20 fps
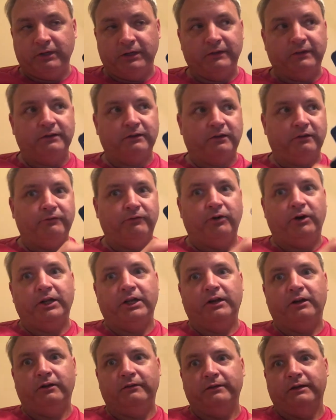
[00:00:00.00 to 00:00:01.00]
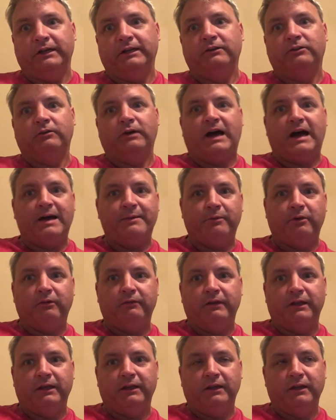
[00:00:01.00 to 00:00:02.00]
and then converting it over into
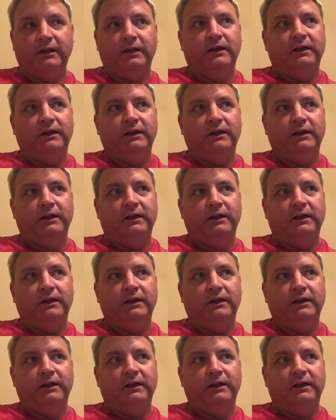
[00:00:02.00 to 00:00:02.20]
iMovie